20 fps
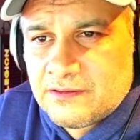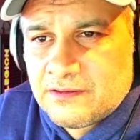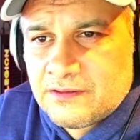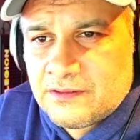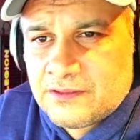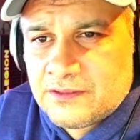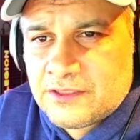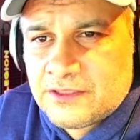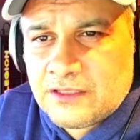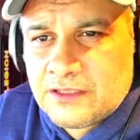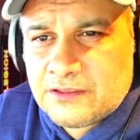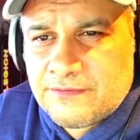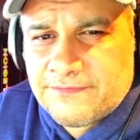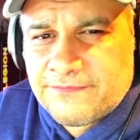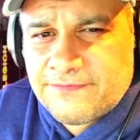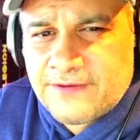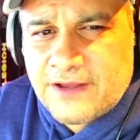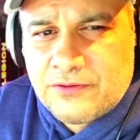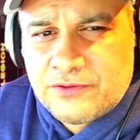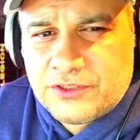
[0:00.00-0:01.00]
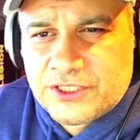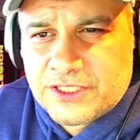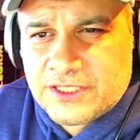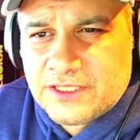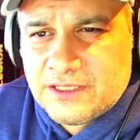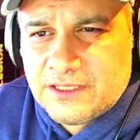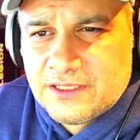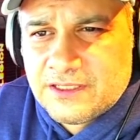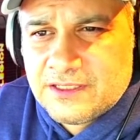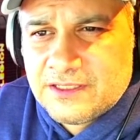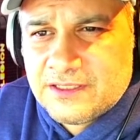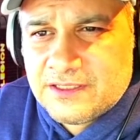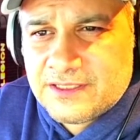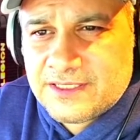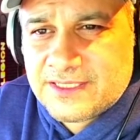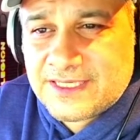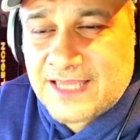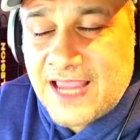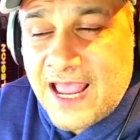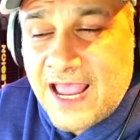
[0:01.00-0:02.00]
Dr. Fauci
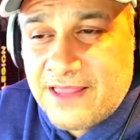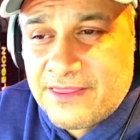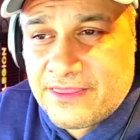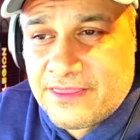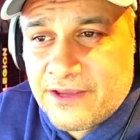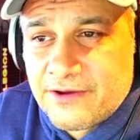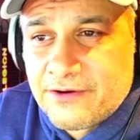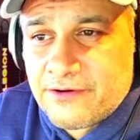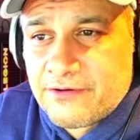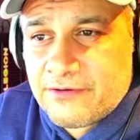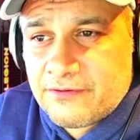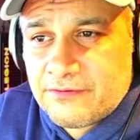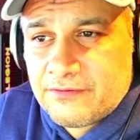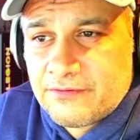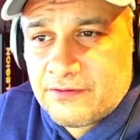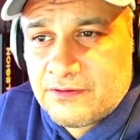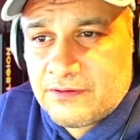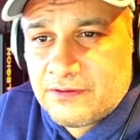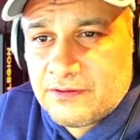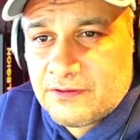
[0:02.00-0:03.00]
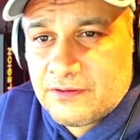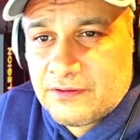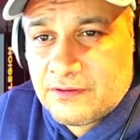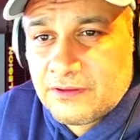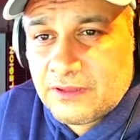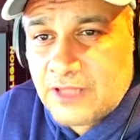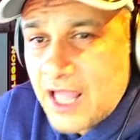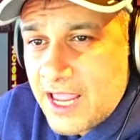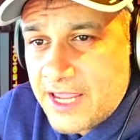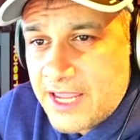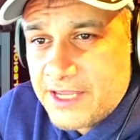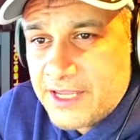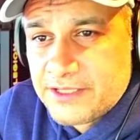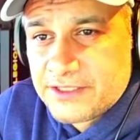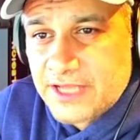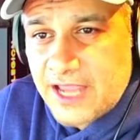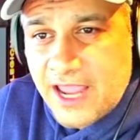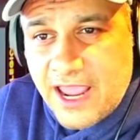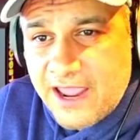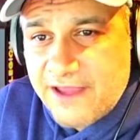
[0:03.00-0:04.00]
sat there lying
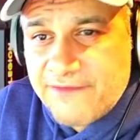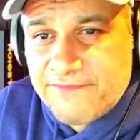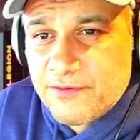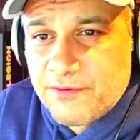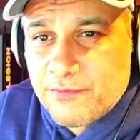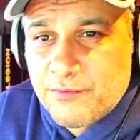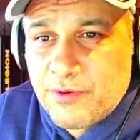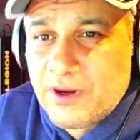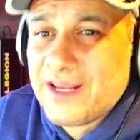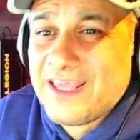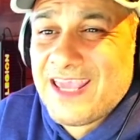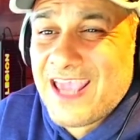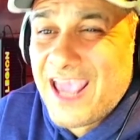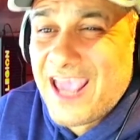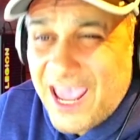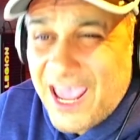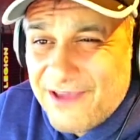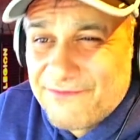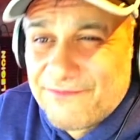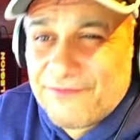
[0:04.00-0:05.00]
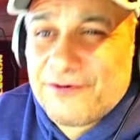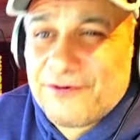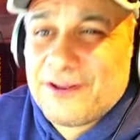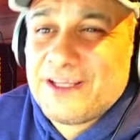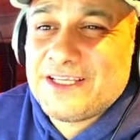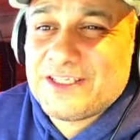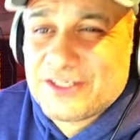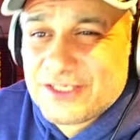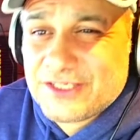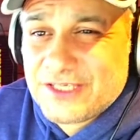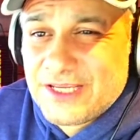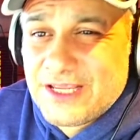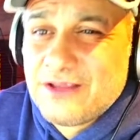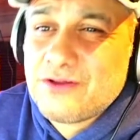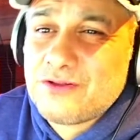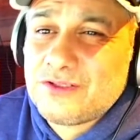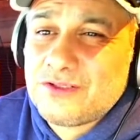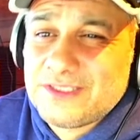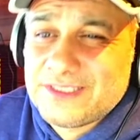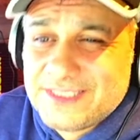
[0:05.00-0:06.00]
to everybody every
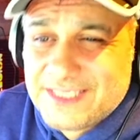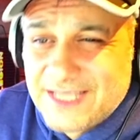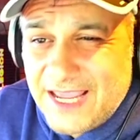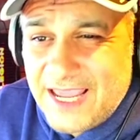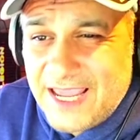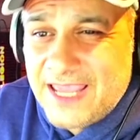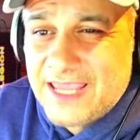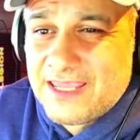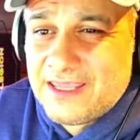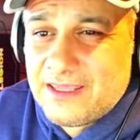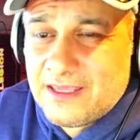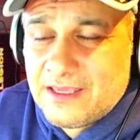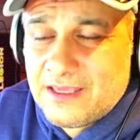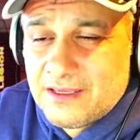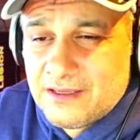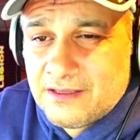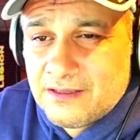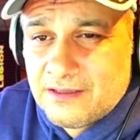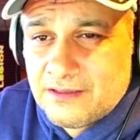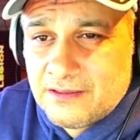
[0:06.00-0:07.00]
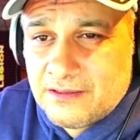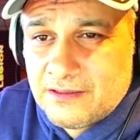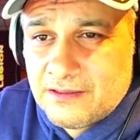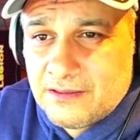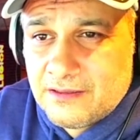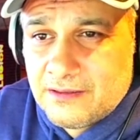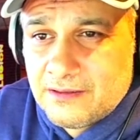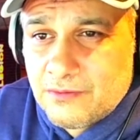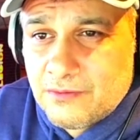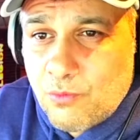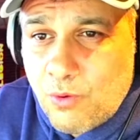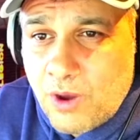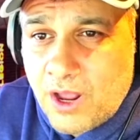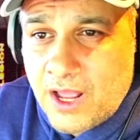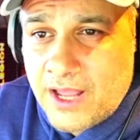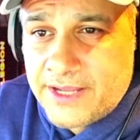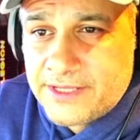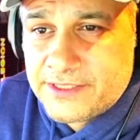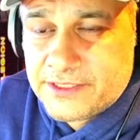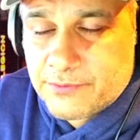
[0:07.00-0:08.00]
single day.
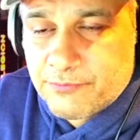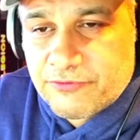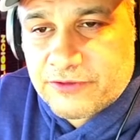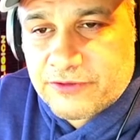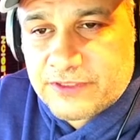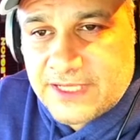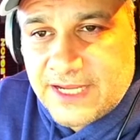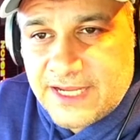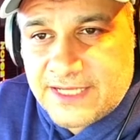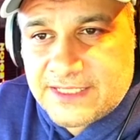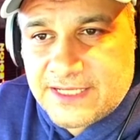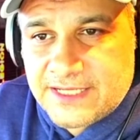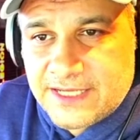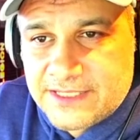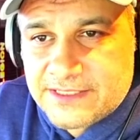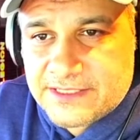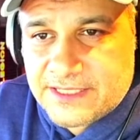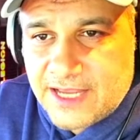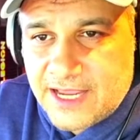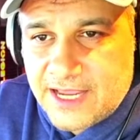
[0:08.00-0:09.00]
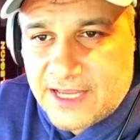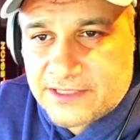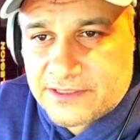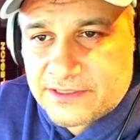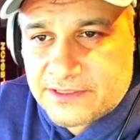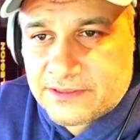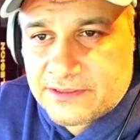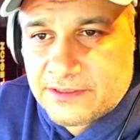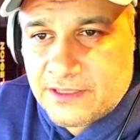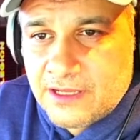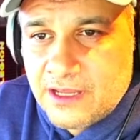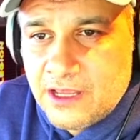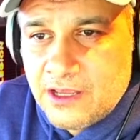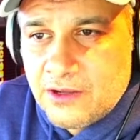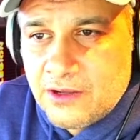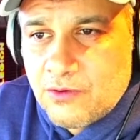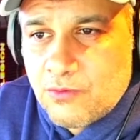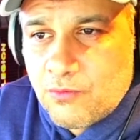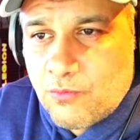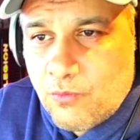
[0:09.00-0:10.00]
Why? To protect his ass.
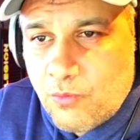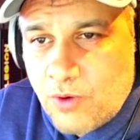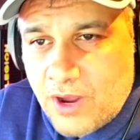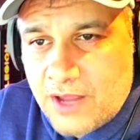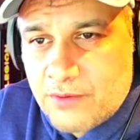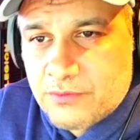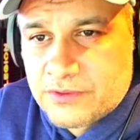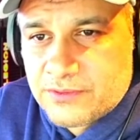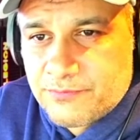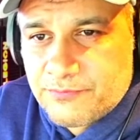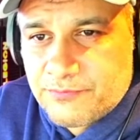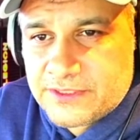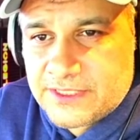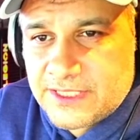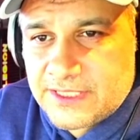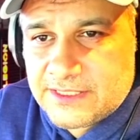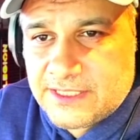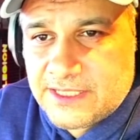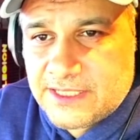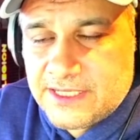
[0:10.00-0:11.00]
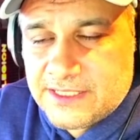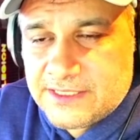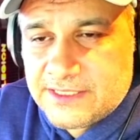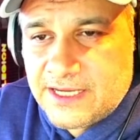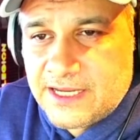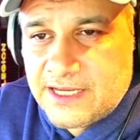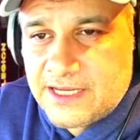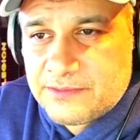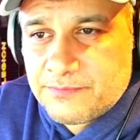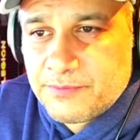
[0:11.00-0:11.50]
Why was it protecting his ass?